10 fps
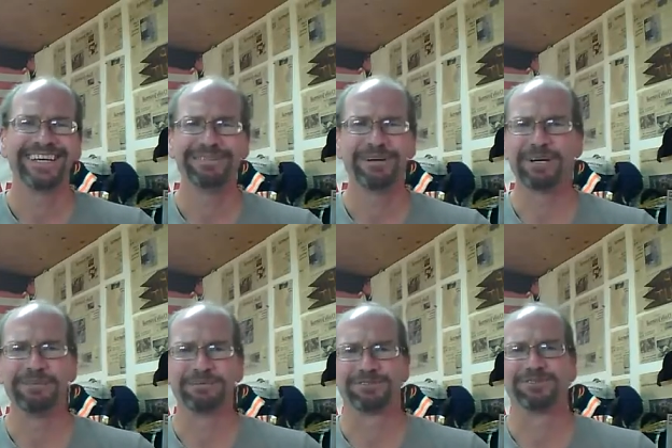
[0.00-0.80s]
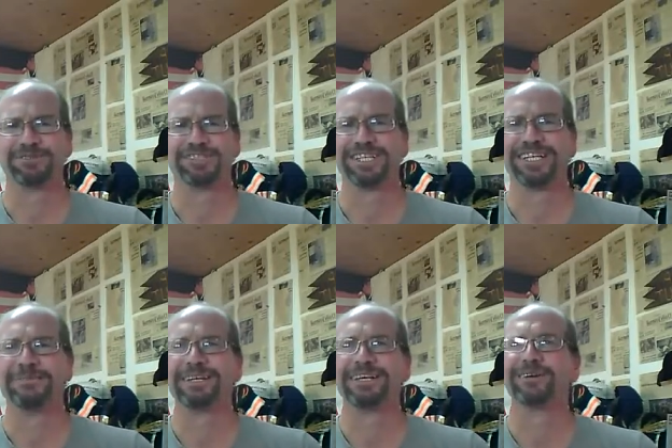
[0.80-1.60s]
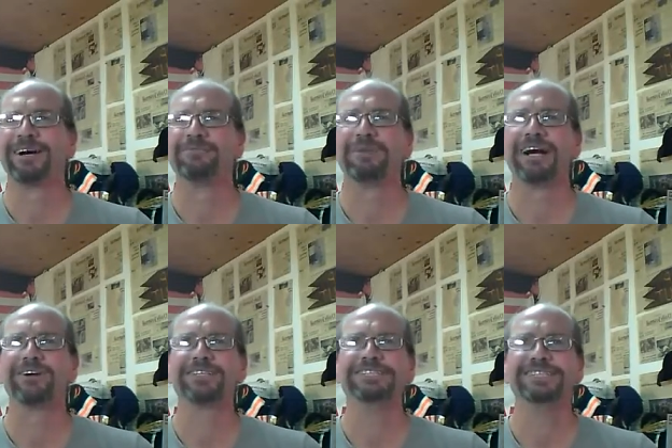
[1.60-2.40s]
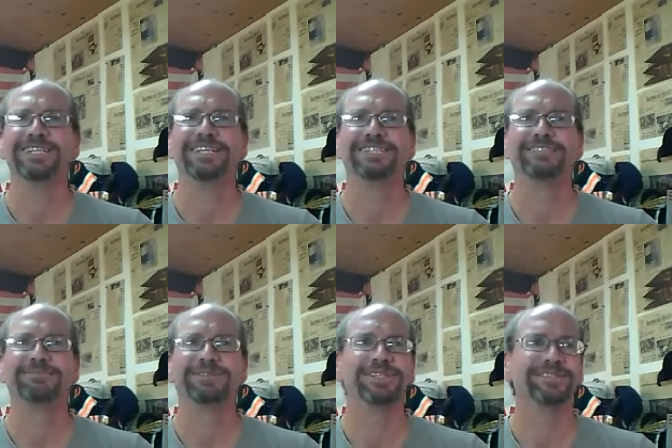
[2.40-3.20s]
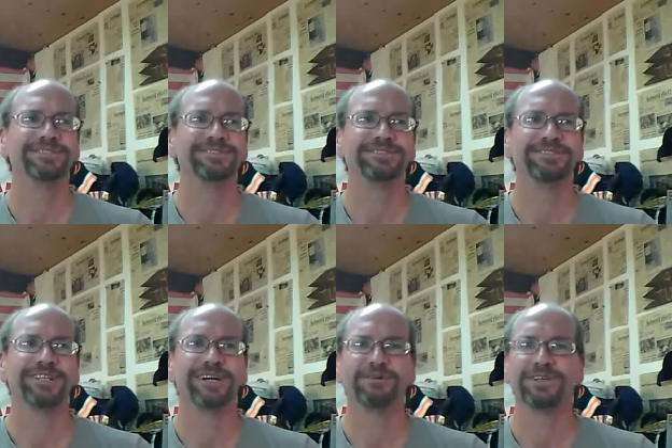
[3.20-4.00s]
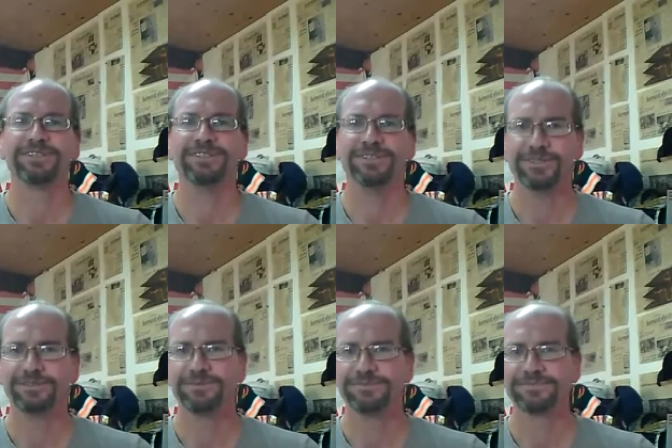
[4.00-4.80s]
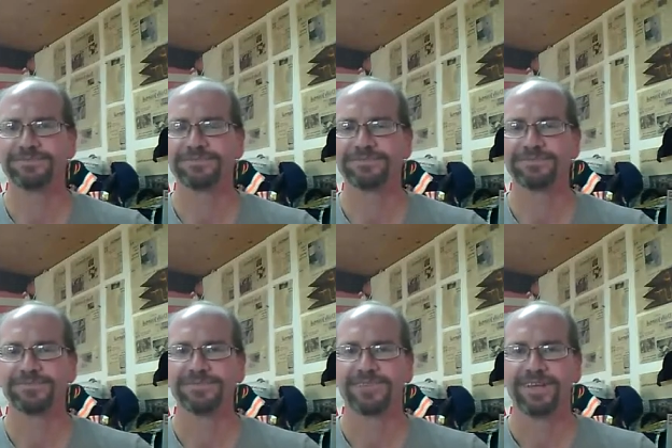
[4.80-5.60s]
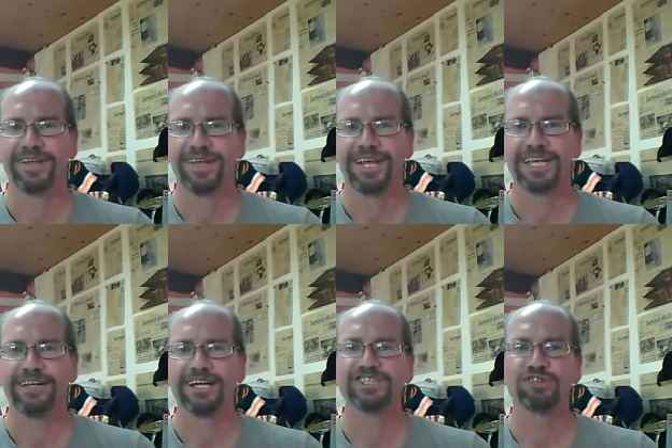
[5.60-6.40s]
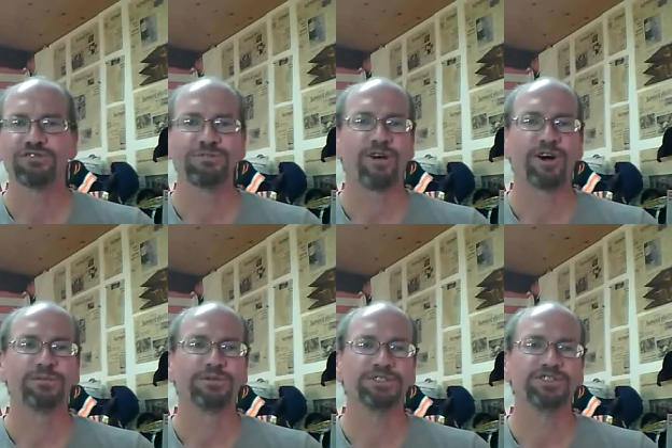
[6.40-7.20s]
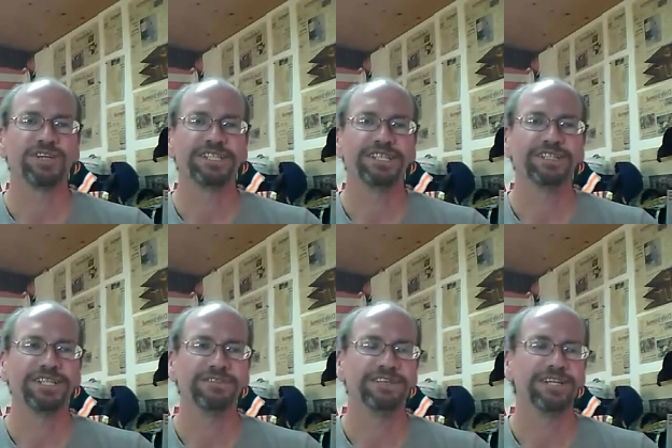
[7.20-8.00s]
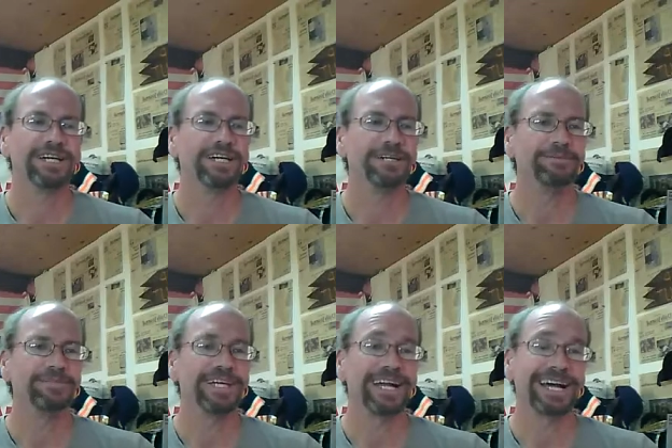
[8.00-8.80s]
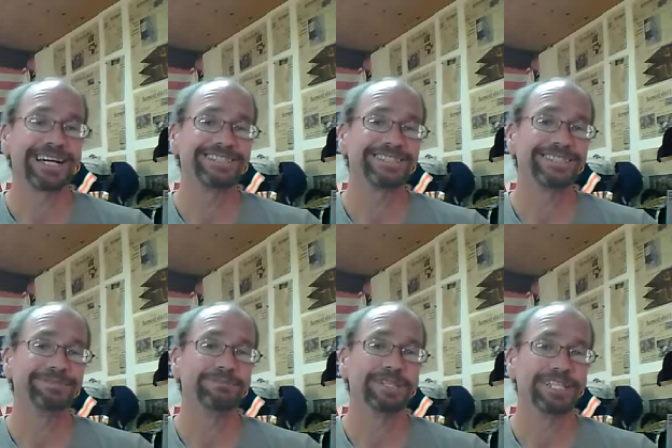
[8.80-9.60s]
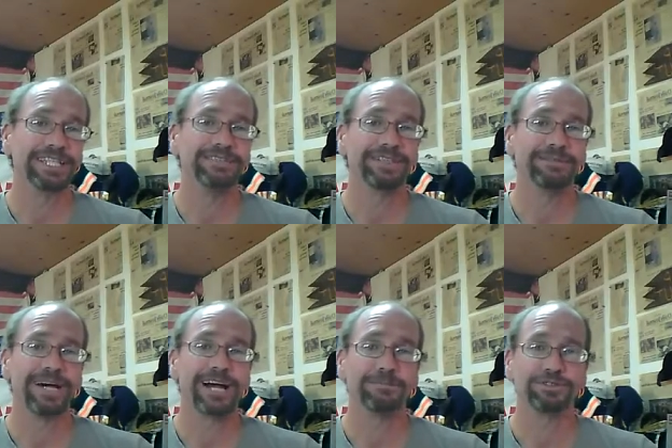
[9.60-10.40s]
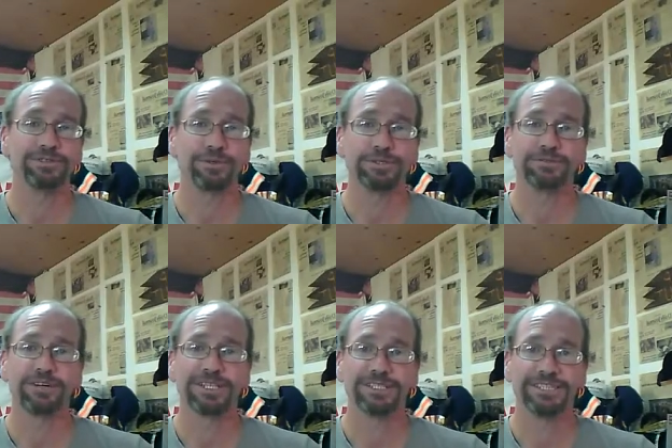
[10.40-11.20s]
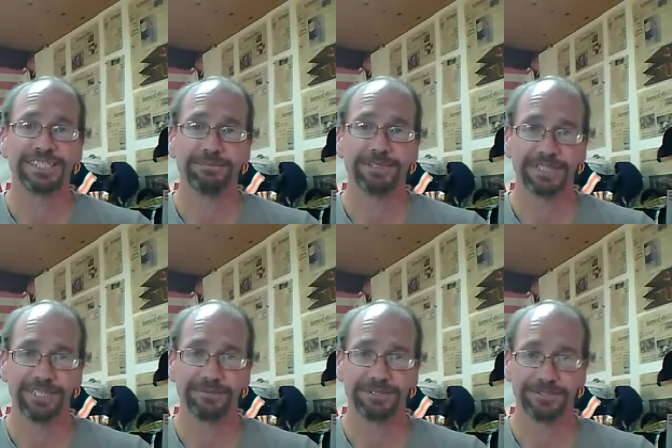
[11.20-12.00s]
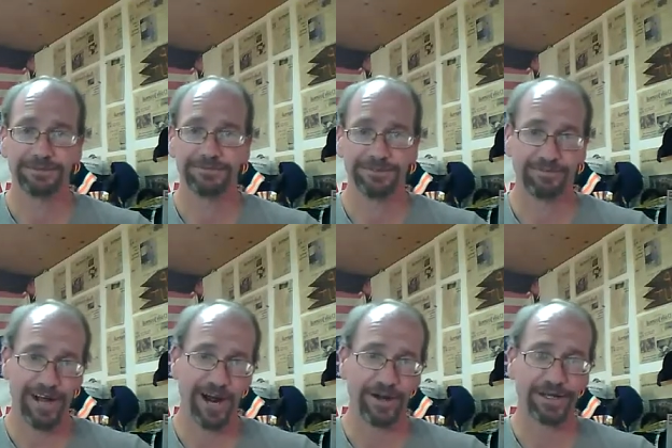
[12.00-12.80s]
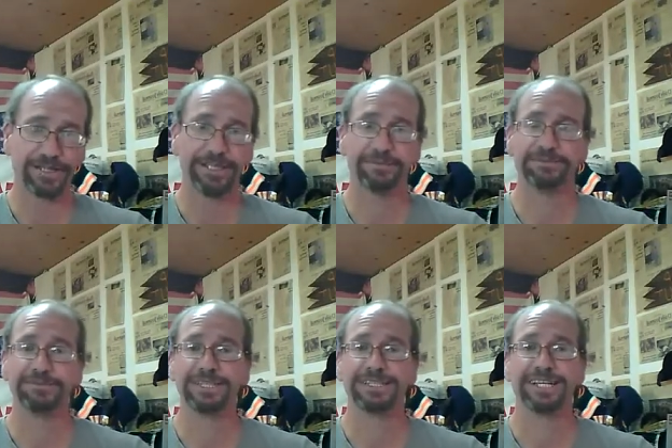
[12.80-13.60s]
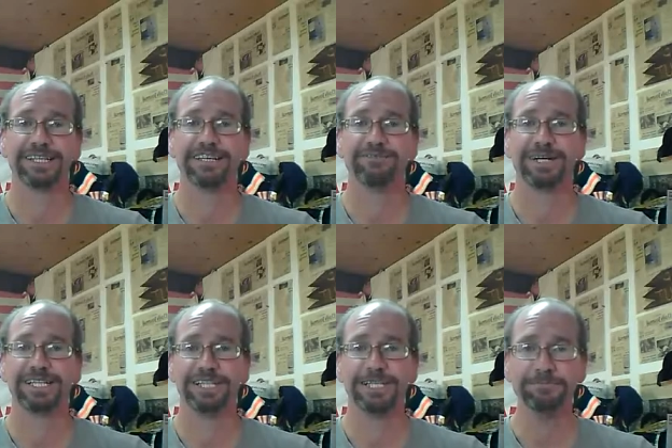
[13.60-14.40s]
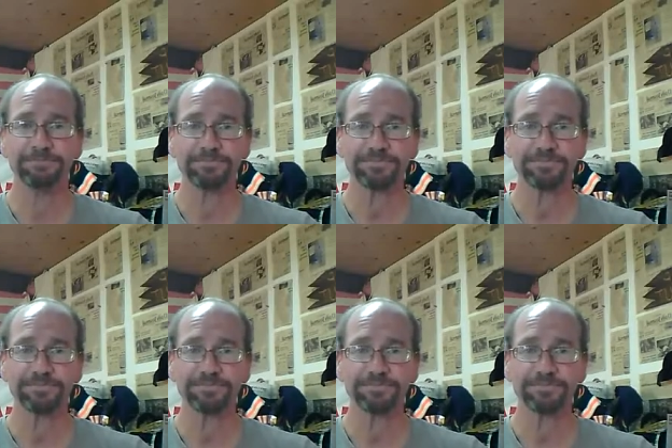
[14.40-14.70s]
And the American people are so silly. I mean, they go out and buy all these guns, but they're not willing to use them. You know, I showed remarkable restraint the other evening, and I actually believe that the Highway Patrol just tried to set me up into firing at them, meaning they left my gun